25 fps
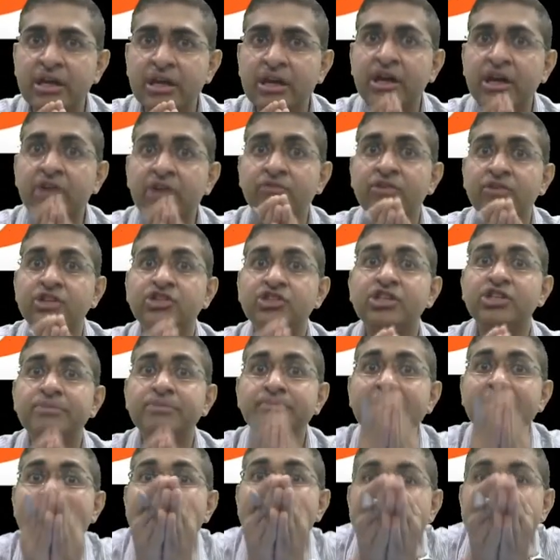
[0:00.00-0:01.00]
Convergent
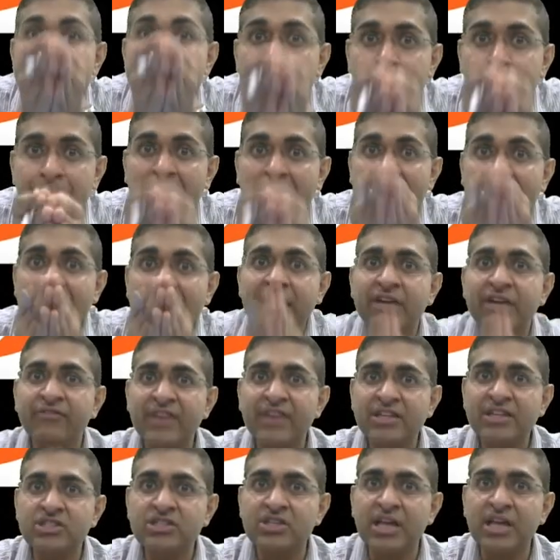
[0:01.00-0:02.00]
means
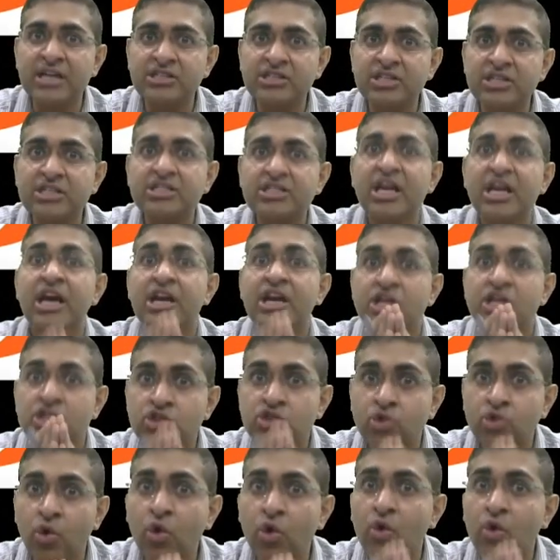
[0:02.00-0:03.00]
biconvex glasses.
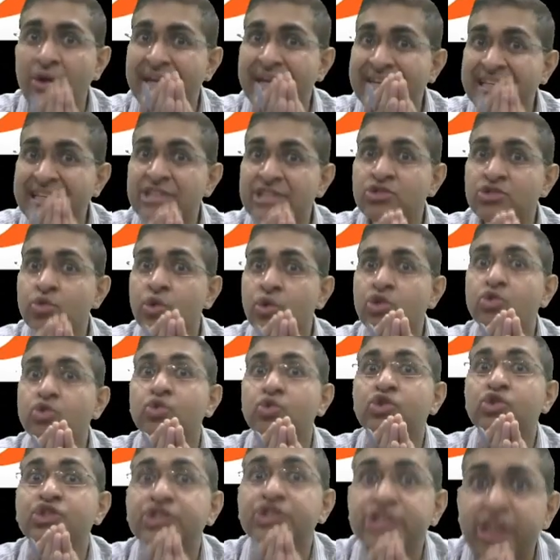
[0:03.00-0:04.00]
So it is going to
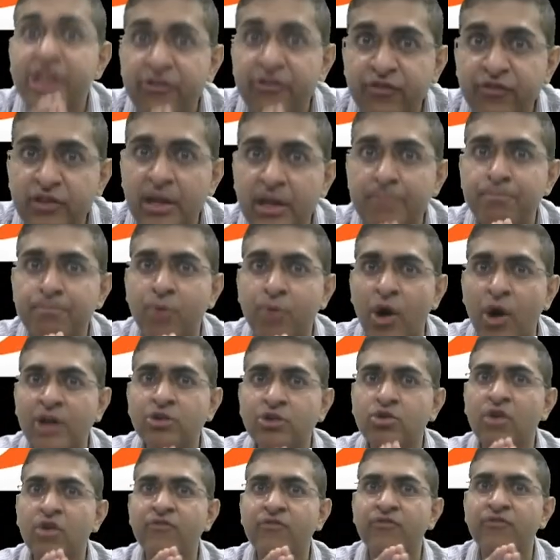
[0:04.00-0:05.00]
shift the
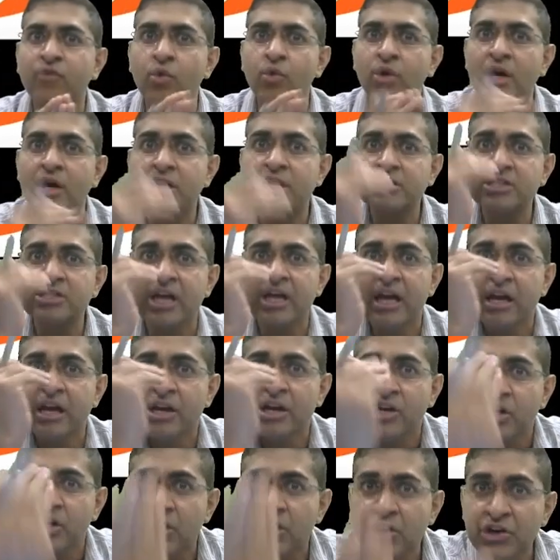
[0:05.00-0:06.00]
point of focus
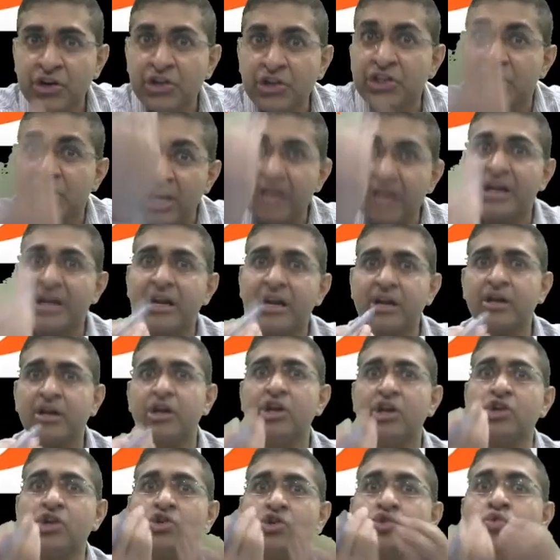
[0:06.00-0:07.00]

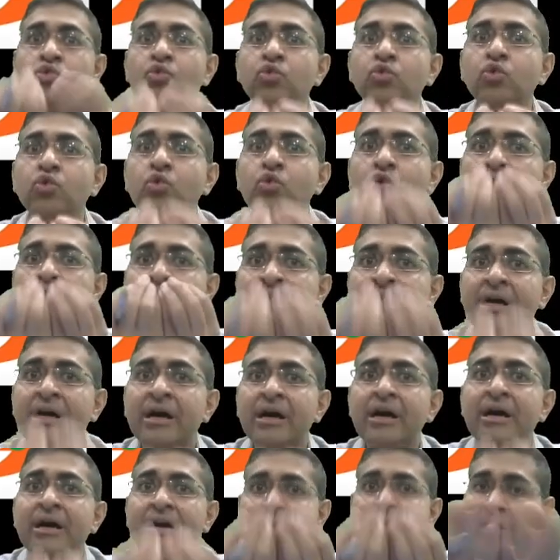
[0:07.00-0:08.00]
nearer to
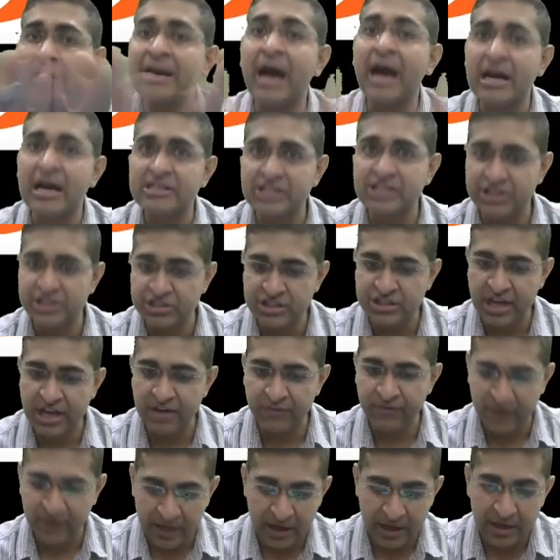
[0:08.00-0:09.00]
the glass
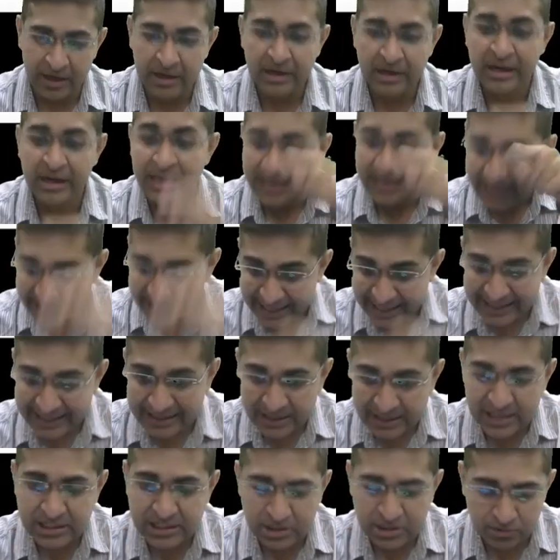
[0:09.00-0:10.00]
itself. Here in
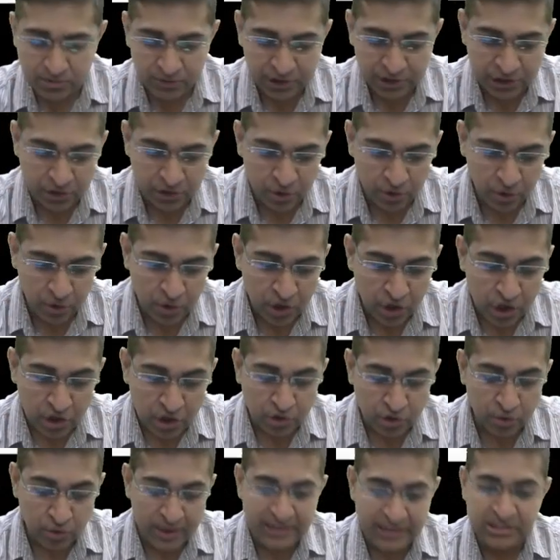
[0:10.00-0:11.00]
this video,
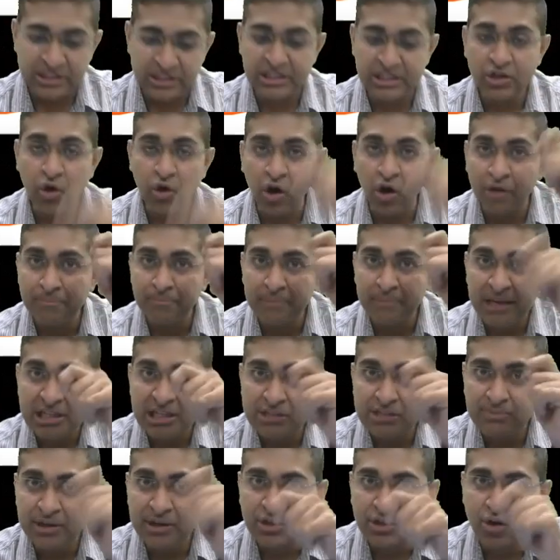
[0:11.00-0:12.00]
you can see on
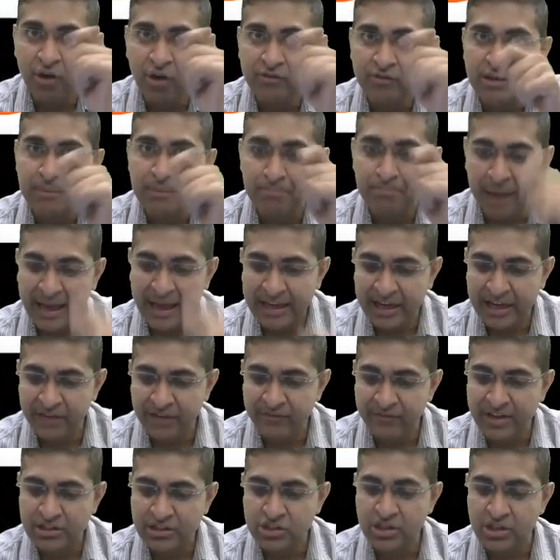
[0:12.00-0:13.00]
placement of the
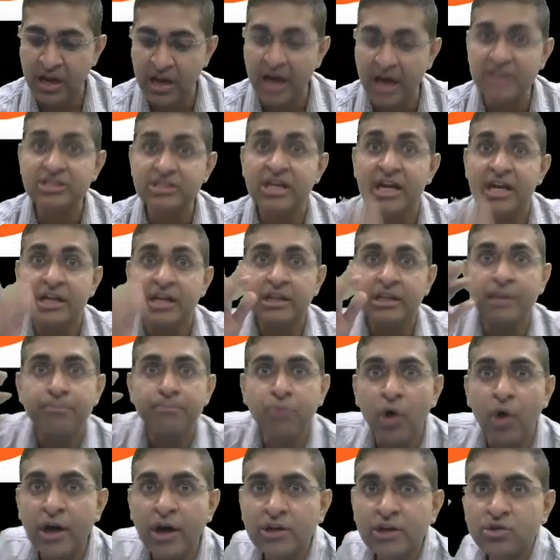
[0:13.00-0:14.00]
biconvex glass, the
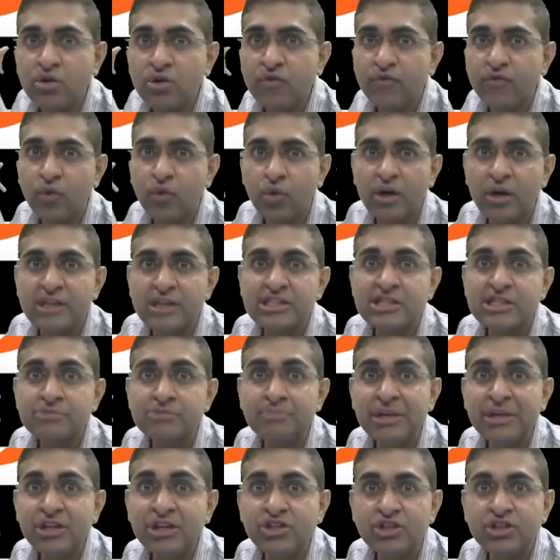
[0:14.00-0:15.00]
point of focus is
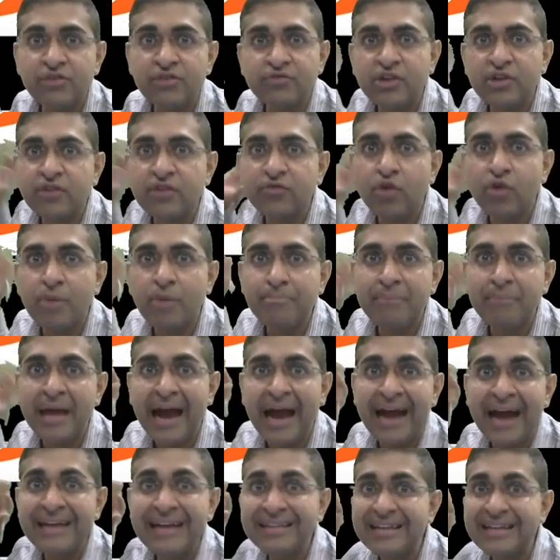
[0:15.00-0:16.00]
being shifted from
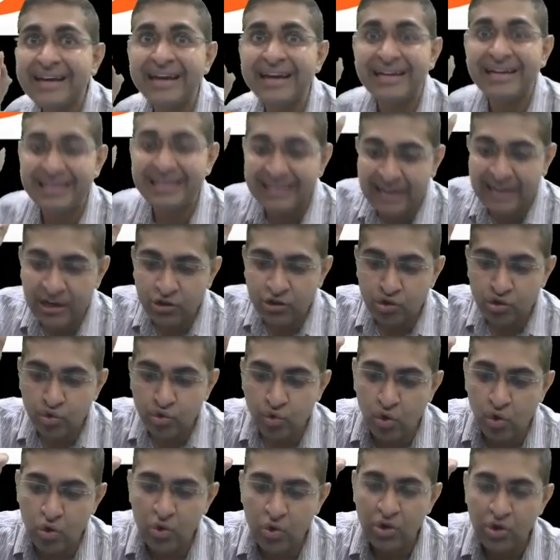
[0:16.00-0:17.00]
behind the retina
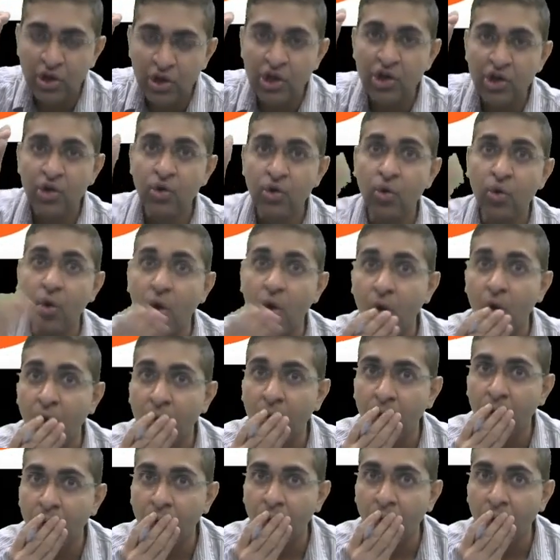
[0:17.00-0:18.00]
to
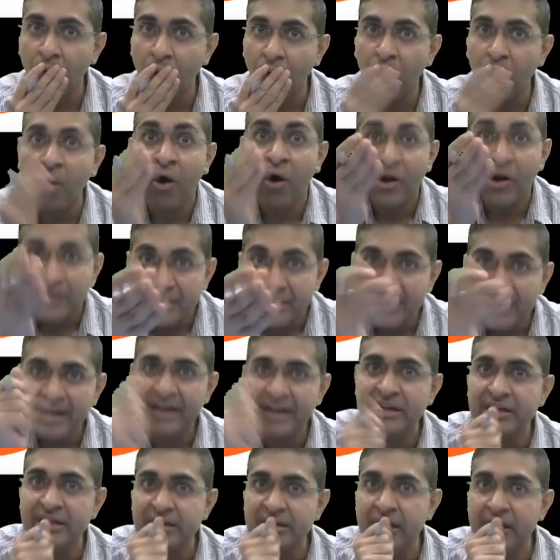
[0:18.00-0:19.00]
on the
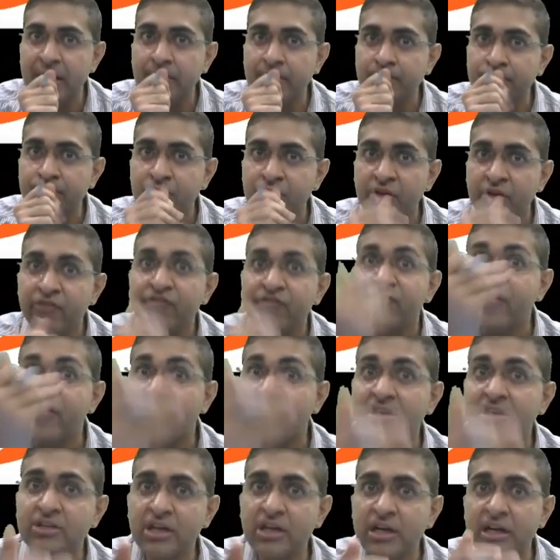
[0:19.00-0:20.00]
retina,
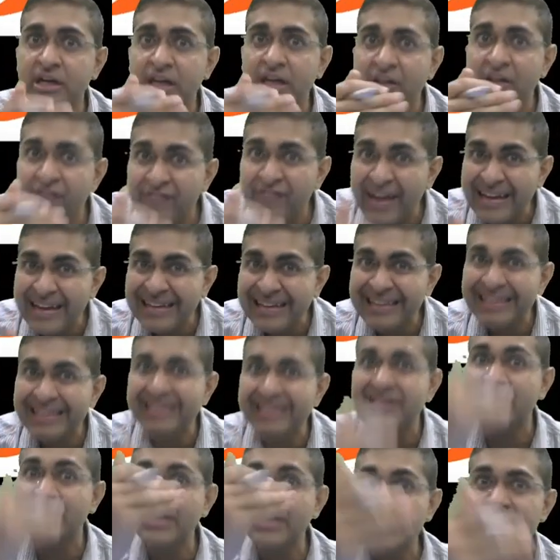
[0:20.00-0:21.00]
Further, if I
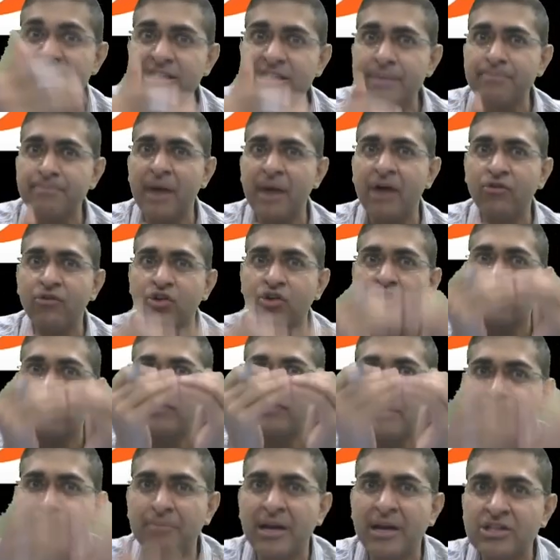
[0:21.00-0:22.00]
increase the power of
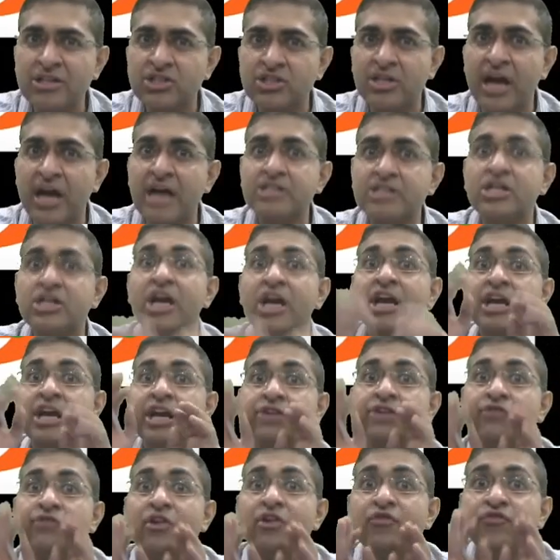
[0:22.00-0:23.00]
the plus glass,
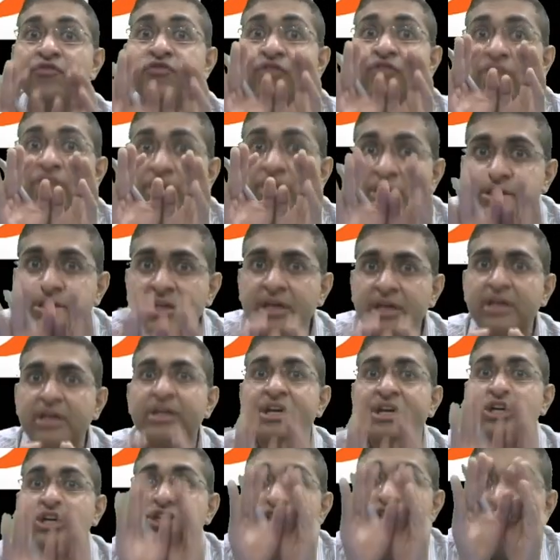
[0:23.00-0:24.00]
it will further
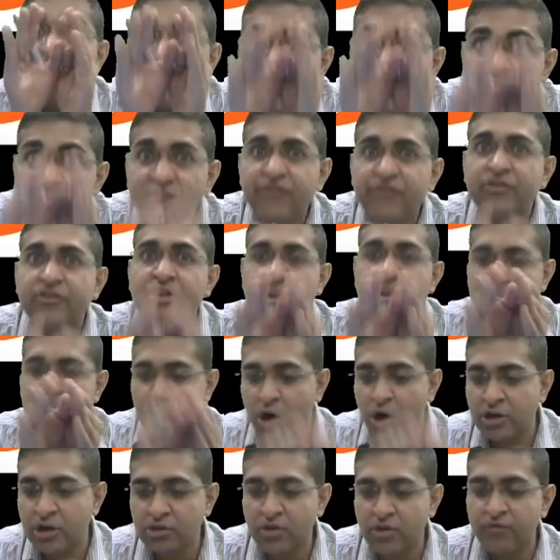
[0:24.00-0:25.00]
shift the
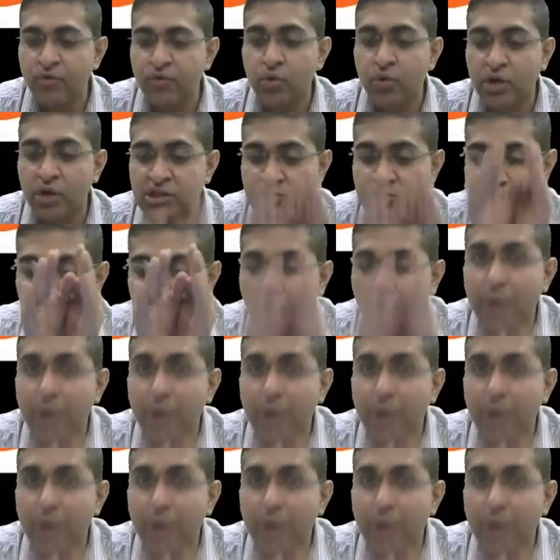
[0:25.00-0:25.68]
point of focus from